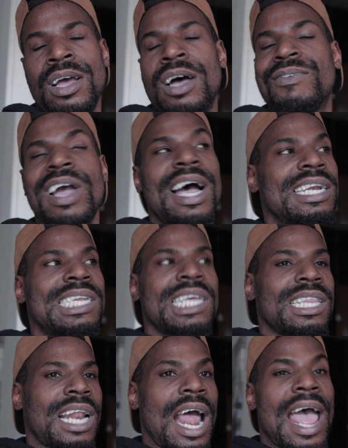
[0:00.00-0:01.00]
of
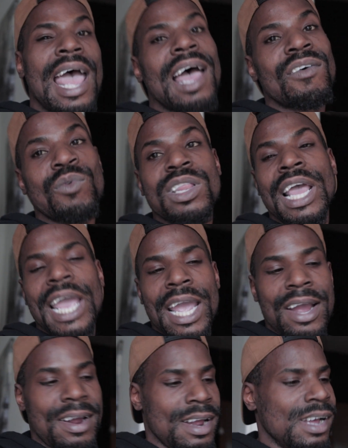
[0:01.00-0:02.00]
content that I have with
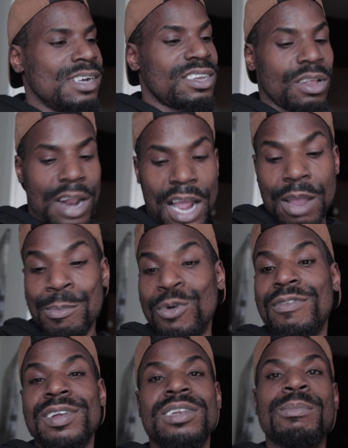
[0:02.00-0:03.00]
hair, so that I can
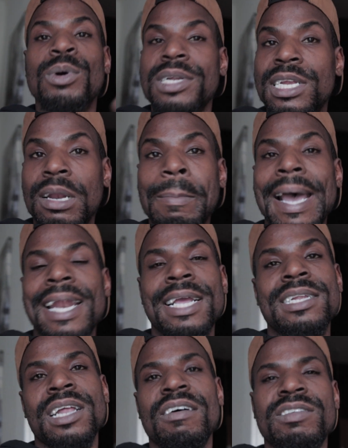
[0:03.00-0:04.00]
move into more
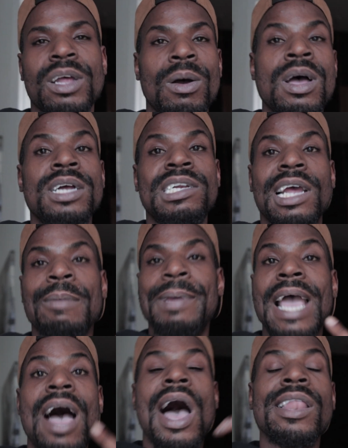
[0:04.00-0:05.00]
cinematic stuff. So check
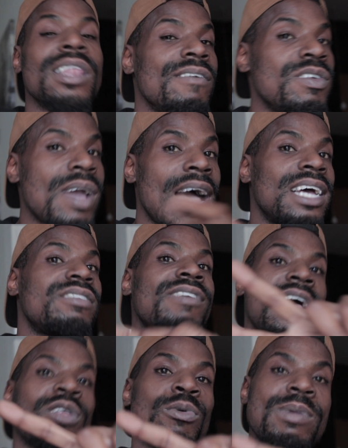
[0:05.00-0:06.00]
me out. I love you guys.
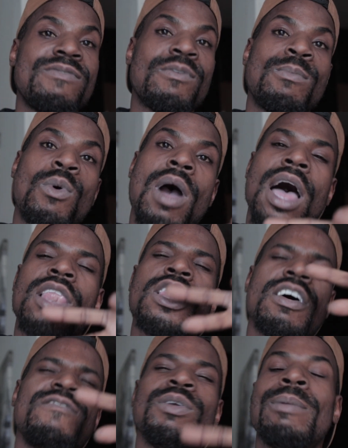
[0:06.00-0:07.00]
Follow me for more. I
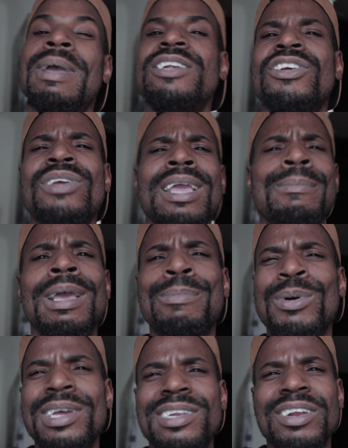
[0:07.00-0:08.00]
love you, and make sure you hit me up
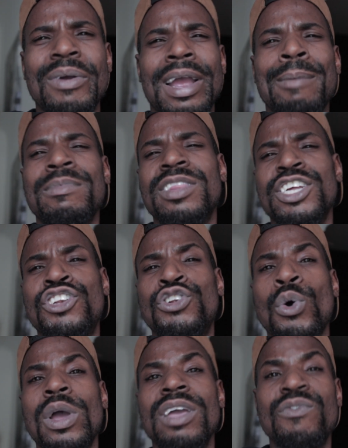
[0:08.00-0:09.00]
on Instagram. The
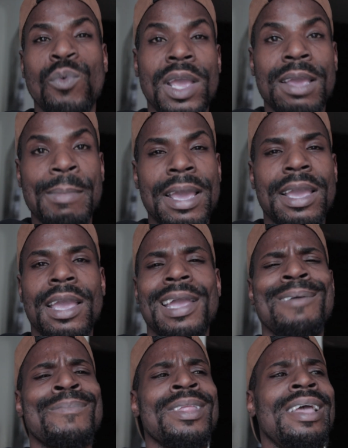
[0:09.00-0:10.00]
Joy of Wig
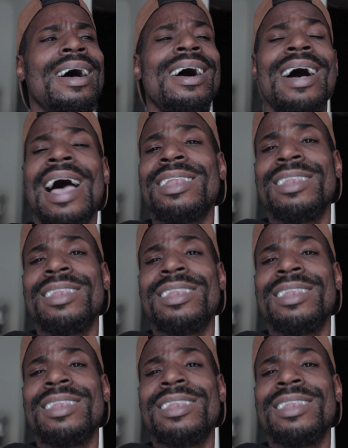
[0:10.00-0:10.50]
Making. I